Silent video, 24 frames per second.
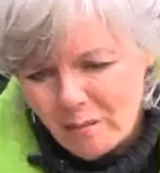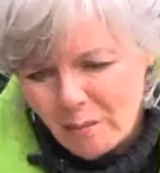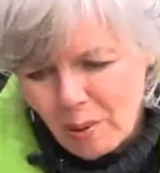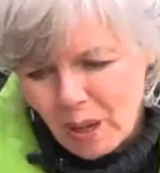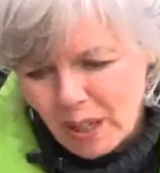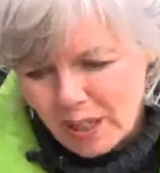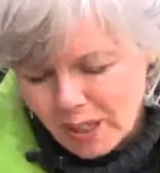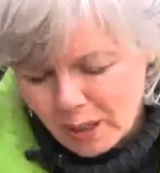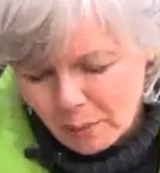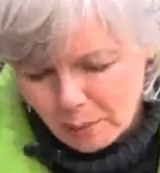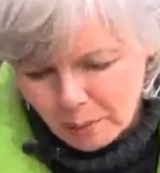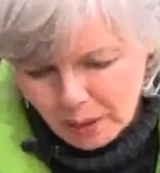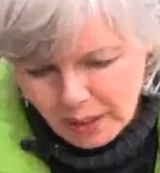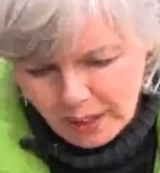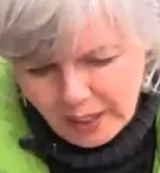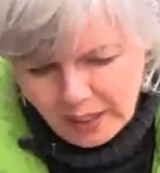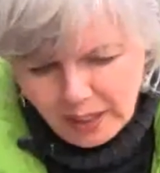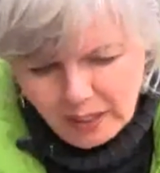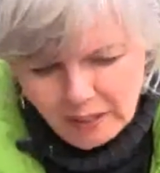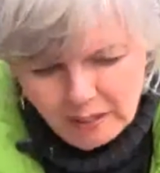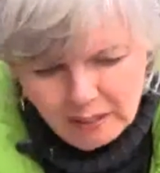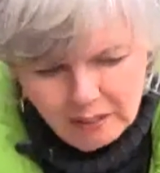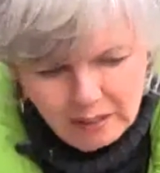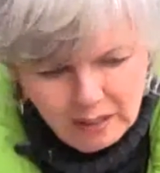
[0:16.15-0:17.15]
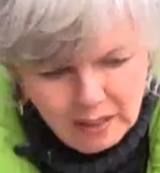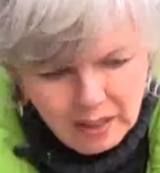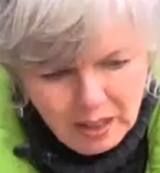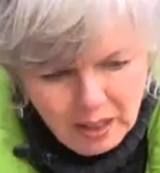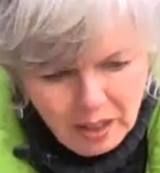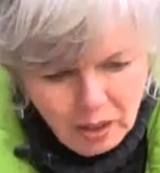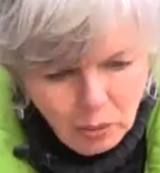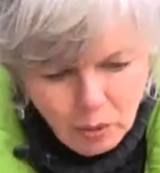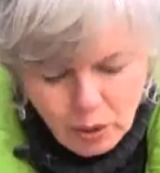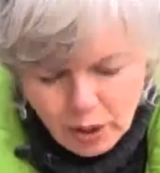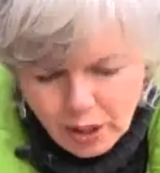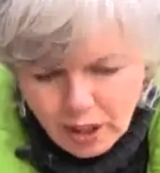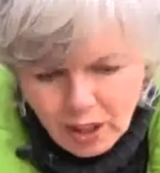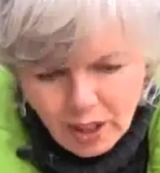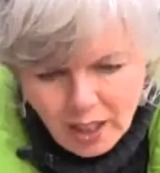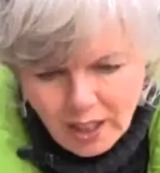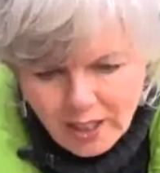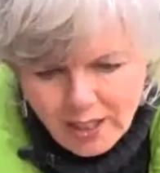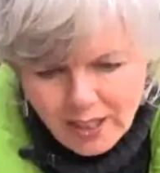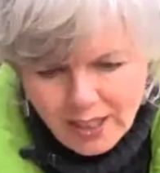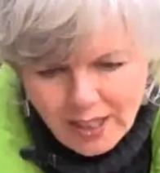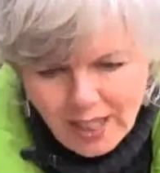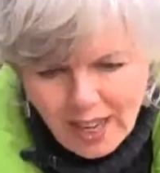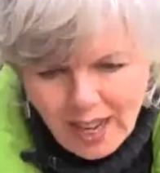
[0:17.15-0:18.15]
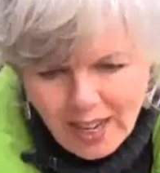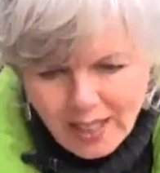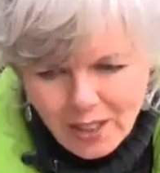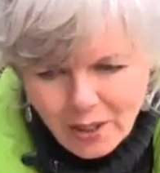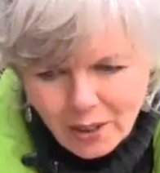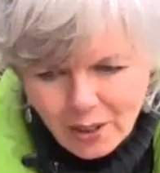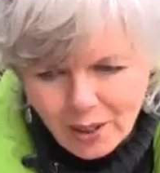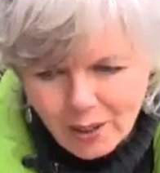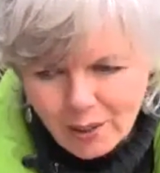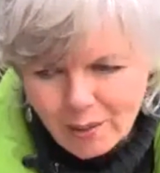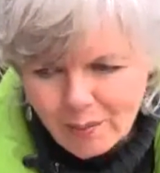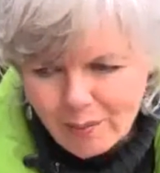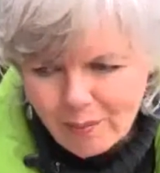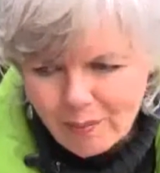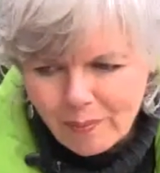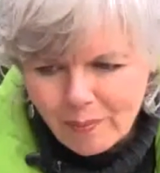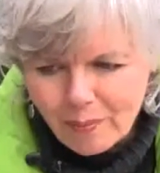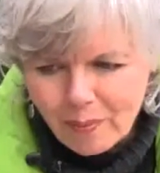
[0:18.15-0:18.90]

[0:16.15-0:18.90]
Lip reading: possibly organize that, or